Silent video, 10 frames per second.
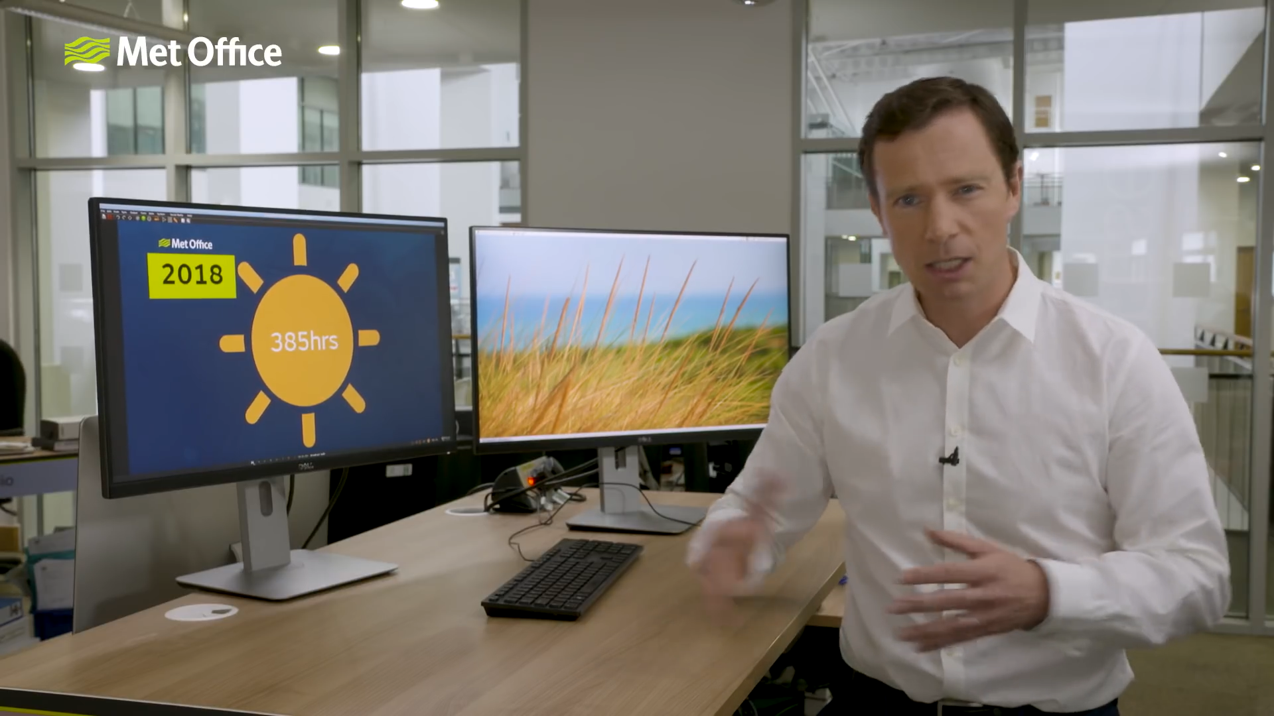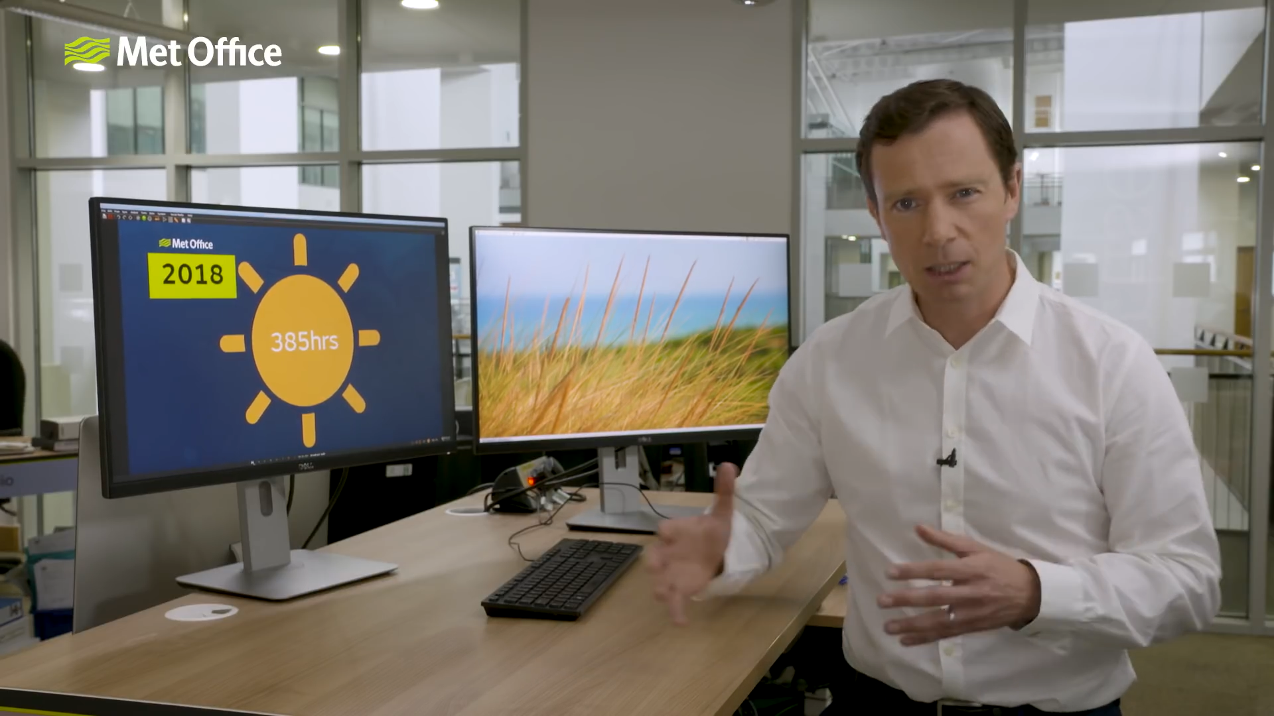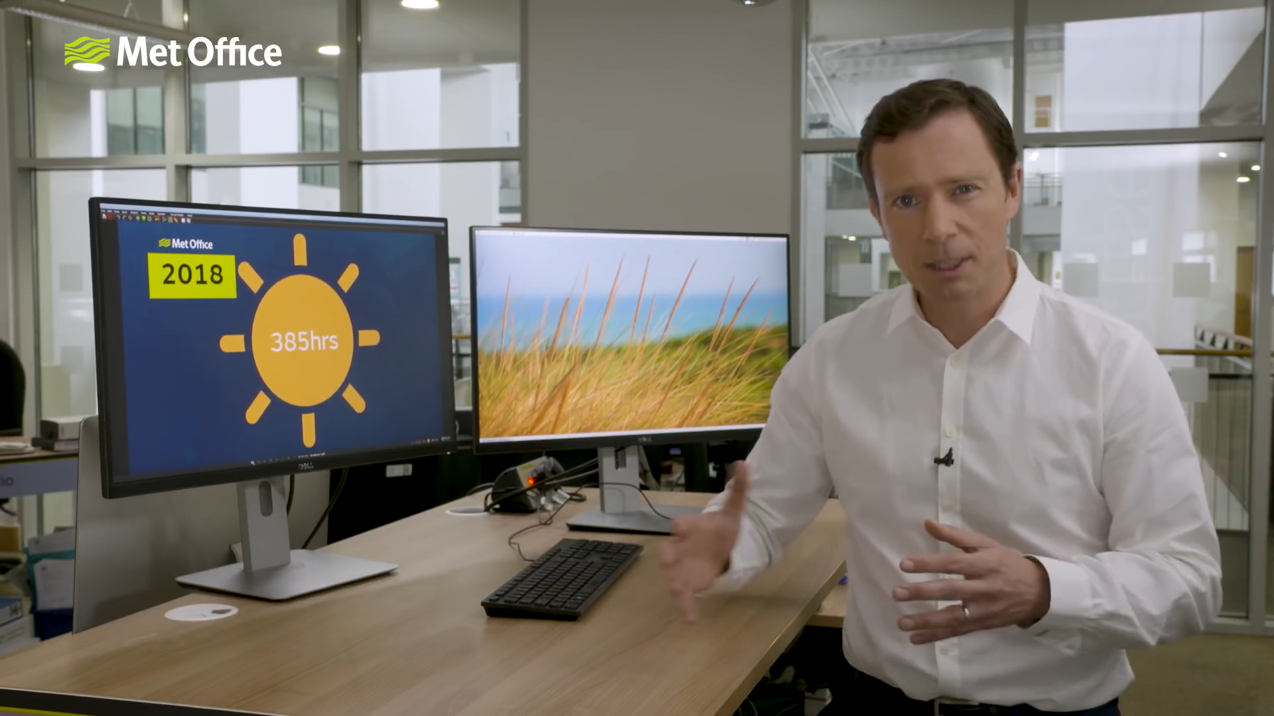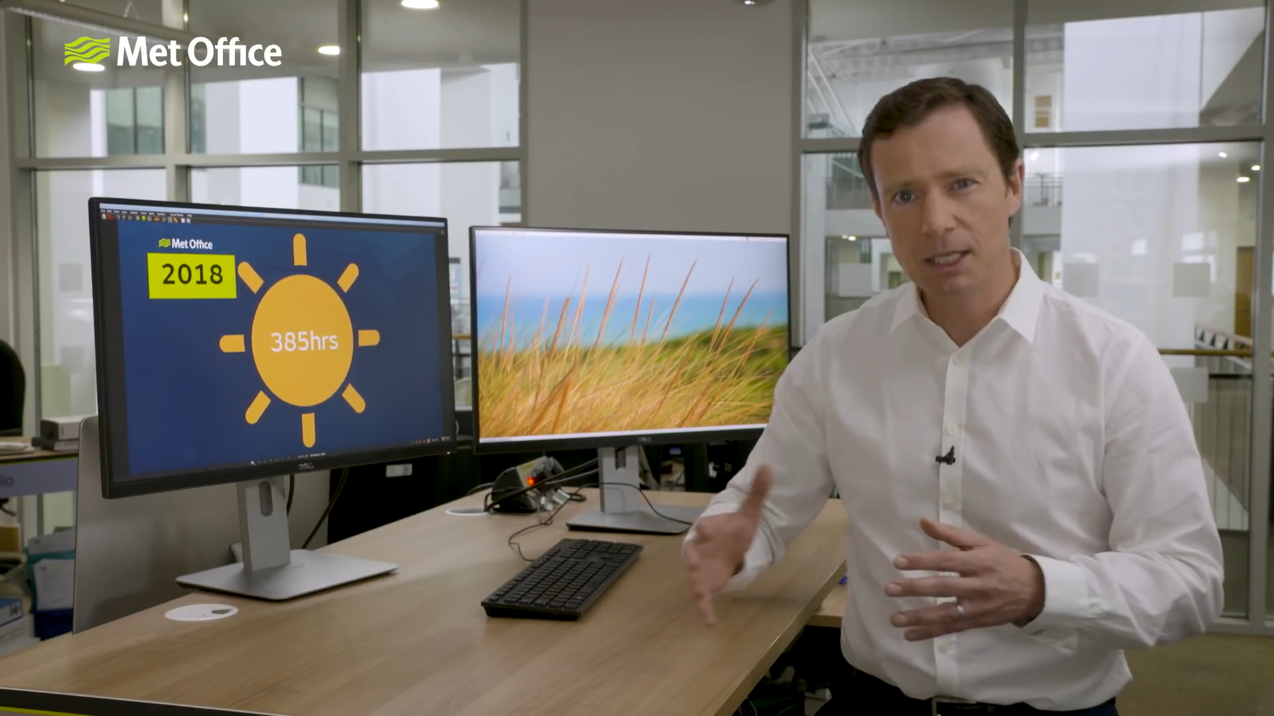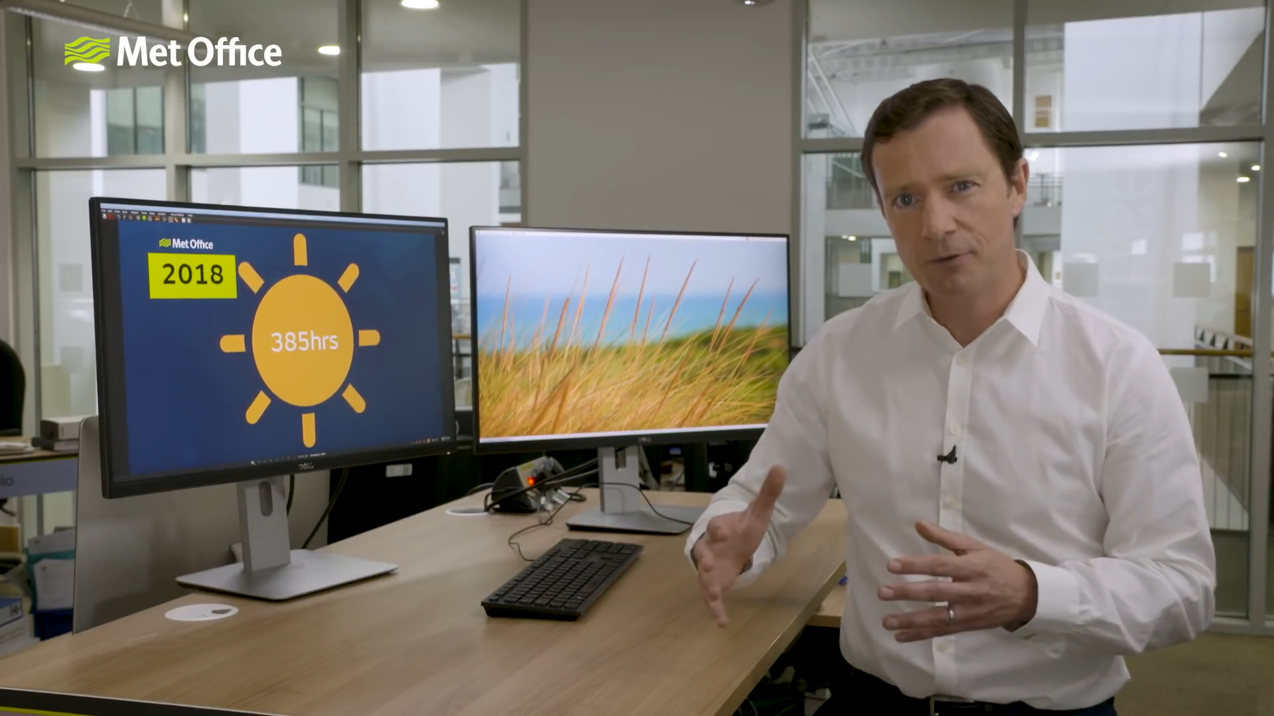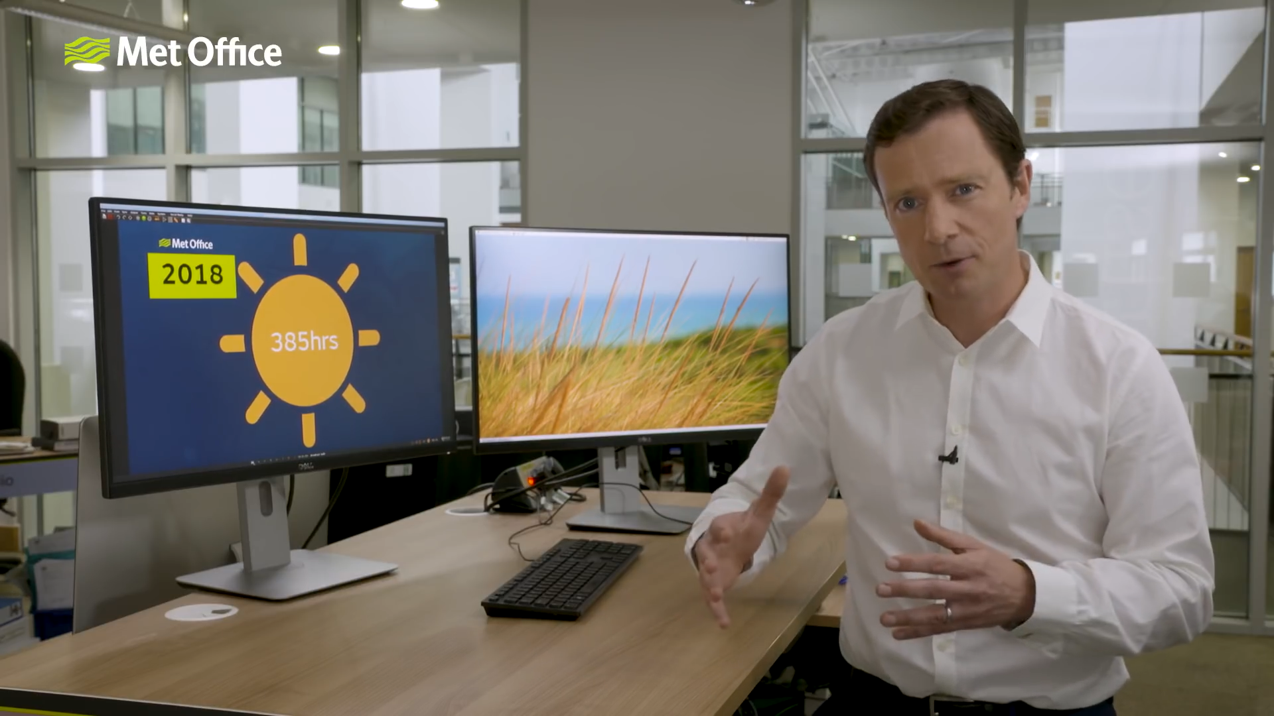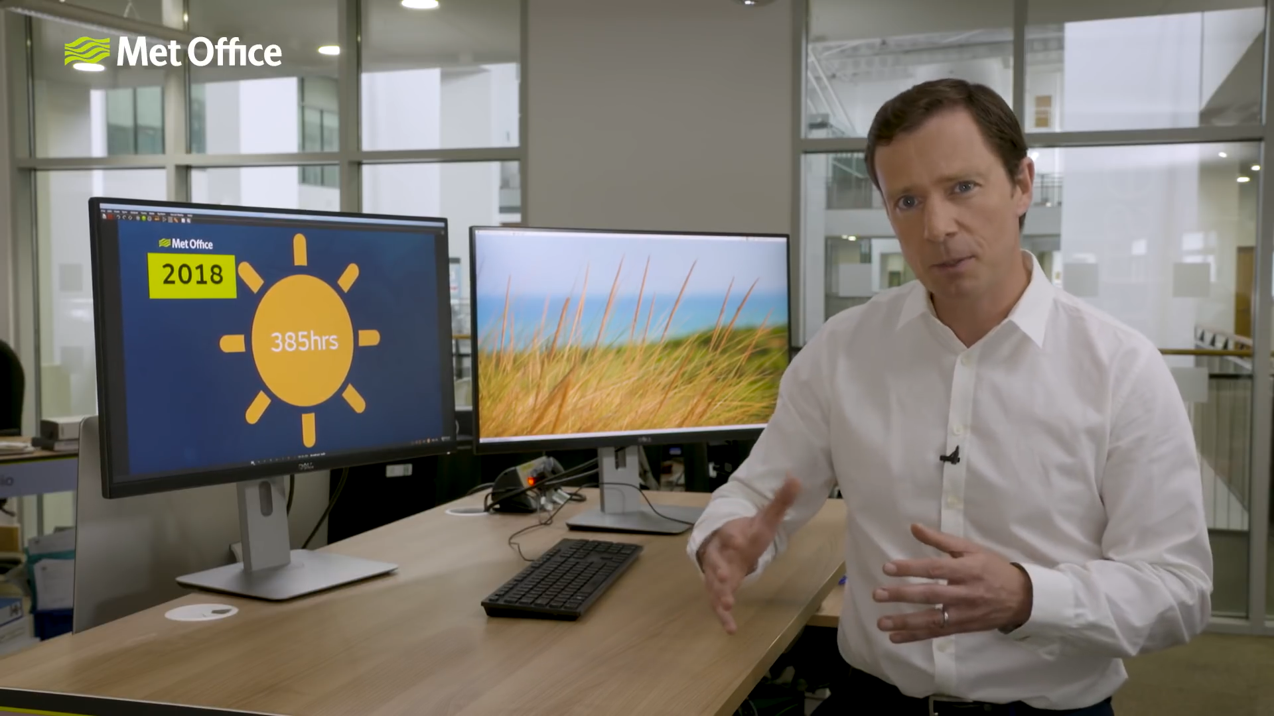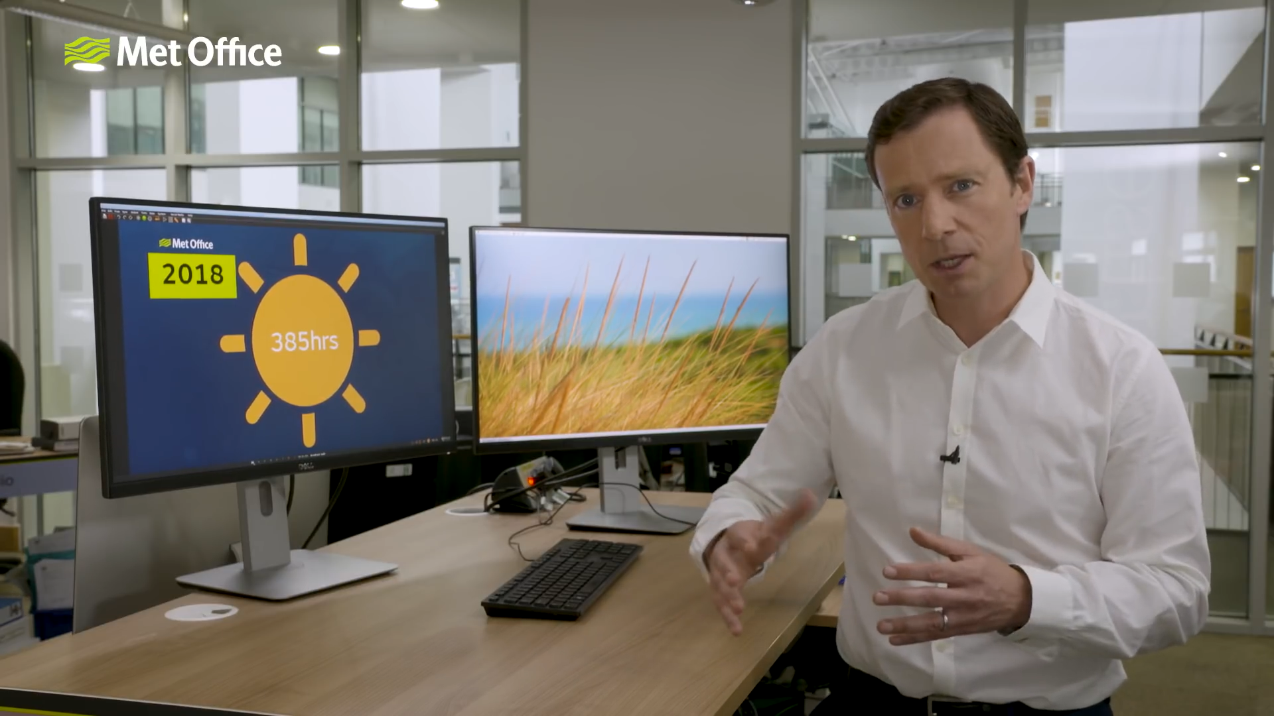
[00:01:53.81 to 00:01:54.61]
a little bit different,